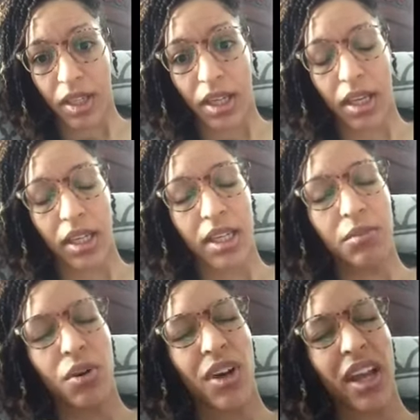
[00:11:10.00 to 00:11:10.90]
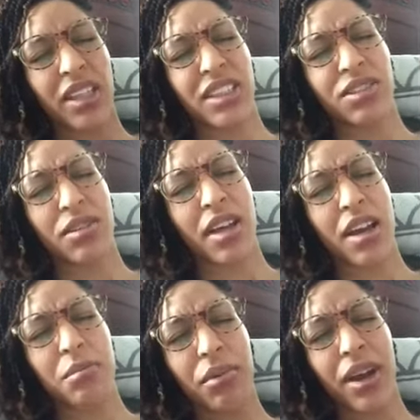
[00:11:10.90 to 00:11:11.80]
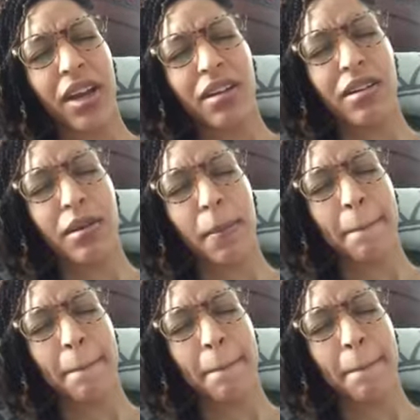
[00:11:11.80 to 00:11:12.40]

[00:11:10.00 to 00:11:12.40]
And he will answer that prayer